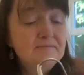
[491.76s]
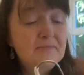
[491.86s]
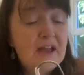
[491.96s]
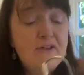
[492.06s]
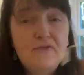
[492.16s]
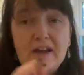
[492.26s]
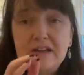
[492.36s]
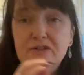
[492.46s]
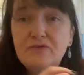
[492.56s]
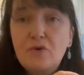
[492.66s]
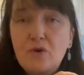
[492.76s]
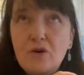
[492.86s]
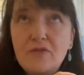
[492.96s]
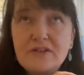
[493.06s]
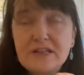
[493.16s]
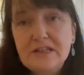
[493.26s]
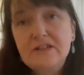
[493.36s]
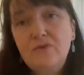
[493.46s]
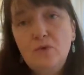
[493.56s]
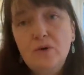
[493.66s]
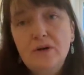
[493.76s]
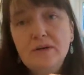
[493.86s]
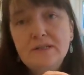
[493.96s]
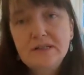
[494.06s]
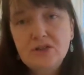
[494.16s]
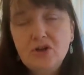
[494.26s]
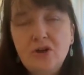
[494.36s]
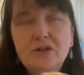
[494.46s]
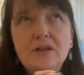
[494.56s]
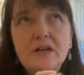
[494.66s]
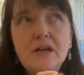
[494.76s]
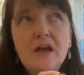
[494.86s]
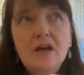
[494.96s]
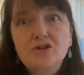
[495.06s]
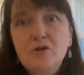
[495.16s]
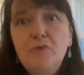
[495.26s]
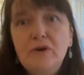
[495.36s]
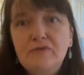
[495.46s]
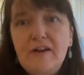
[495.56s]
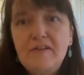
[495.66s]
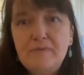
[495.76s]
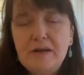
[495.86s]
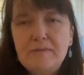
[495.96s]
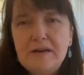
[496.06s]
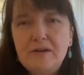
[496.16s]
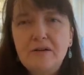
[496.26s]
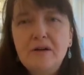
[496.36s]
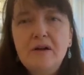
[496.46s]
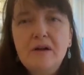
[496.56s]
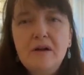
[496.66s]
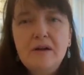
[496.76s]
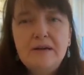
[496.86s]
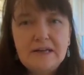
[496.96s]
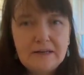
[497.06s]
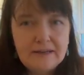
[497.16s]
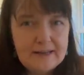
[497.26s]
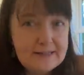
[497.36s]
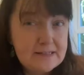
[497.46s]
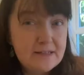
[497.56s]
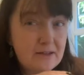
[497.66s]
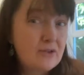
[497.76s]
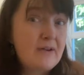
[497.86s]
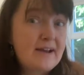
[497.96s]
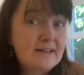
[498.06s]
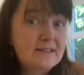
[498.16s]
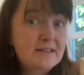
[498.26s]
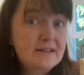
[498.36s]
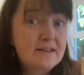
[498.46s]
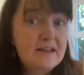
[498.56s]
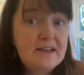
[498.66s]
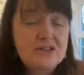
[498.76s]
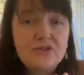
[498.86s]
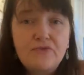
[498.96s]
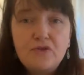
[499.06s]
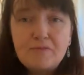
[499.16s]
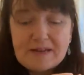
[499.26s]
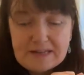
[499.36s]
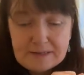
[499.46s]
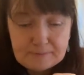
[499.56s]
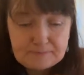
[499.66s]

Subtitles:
I find for the 64 stitch count, a 2.5mm needle is the correct gauge for me.